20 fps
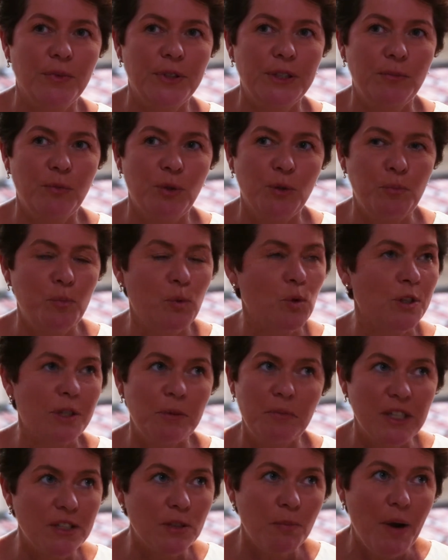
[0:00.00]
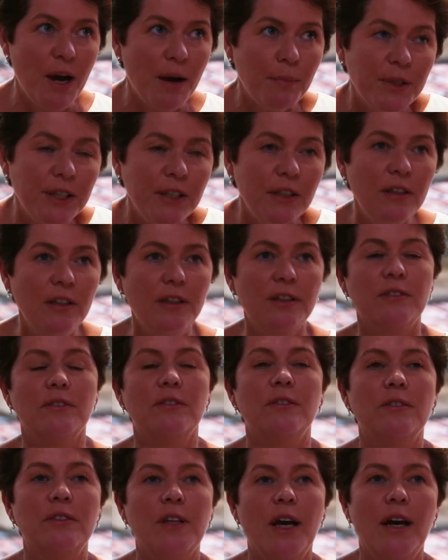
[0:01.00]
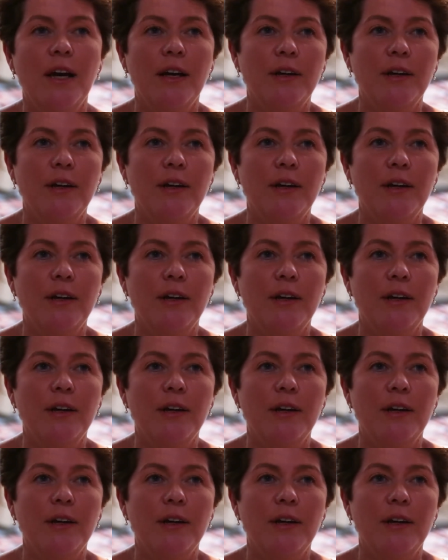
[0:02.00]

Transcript: we bought him as a puppy, and